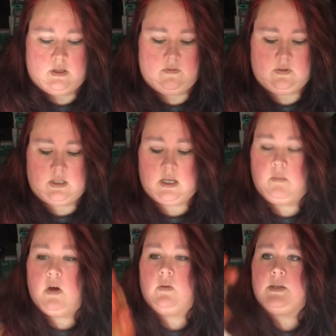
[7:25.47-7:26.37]
I feel like
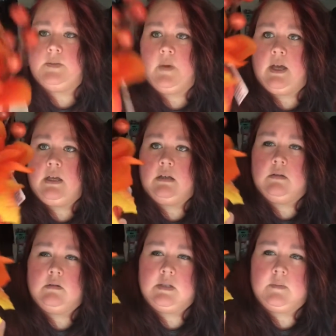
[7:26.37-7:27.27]
I'm always
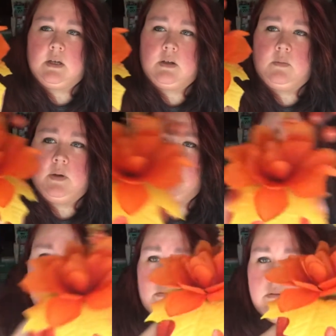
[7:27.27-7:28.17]
buying some kind of
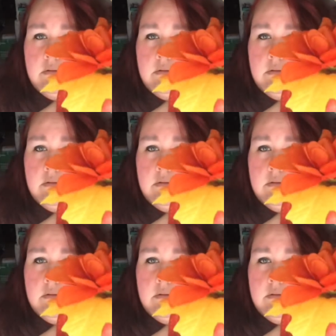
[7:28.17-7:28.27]
pumpkin